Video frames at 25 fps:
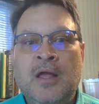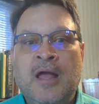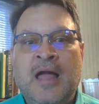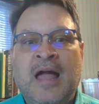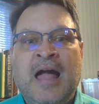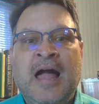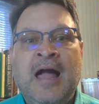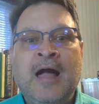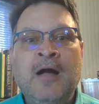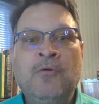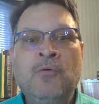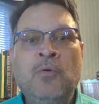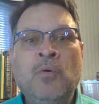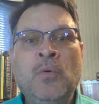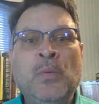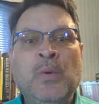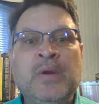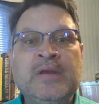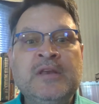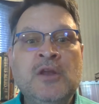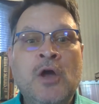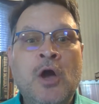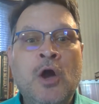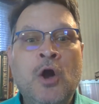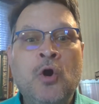How will
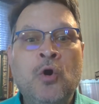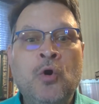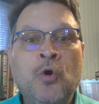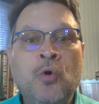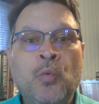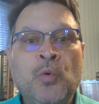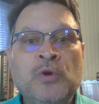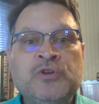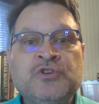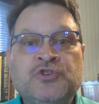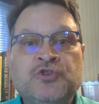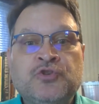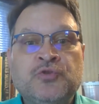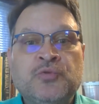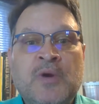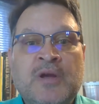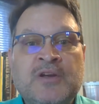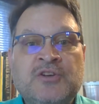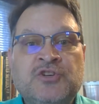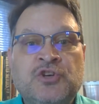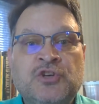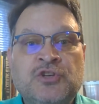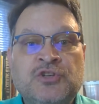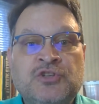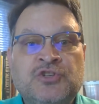we know which
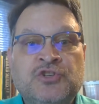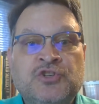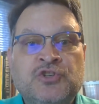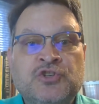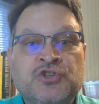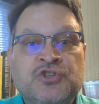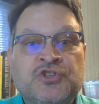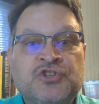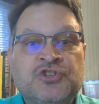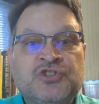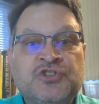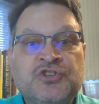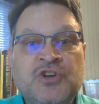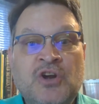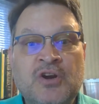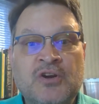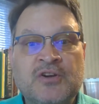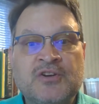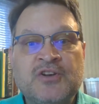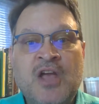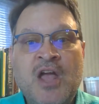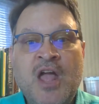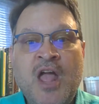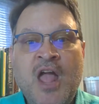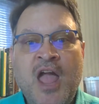direction to
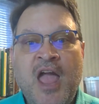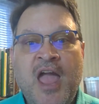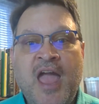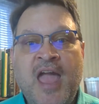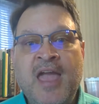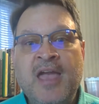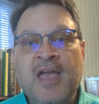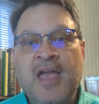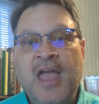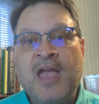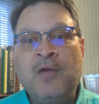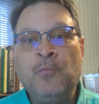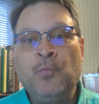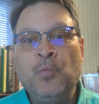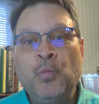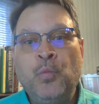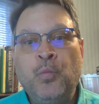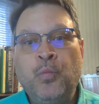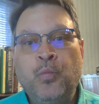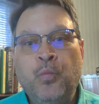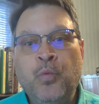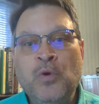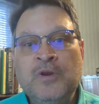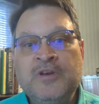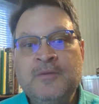start
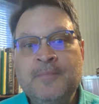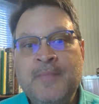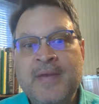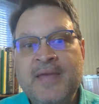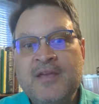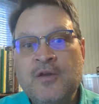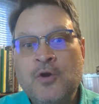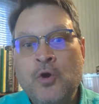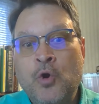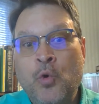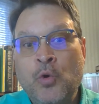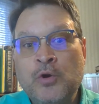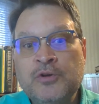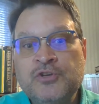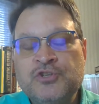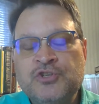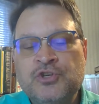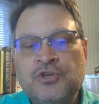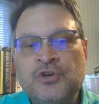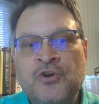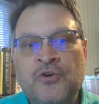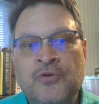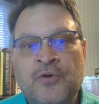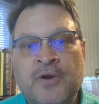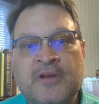and when to make course
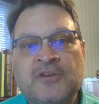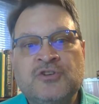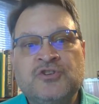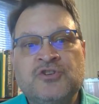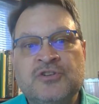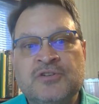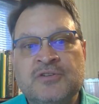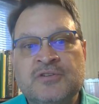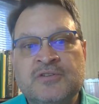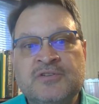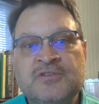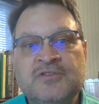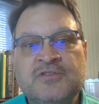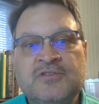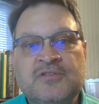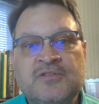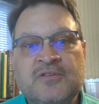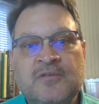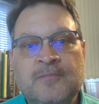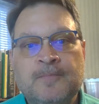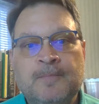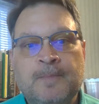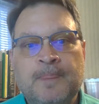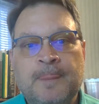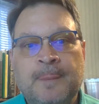corrections?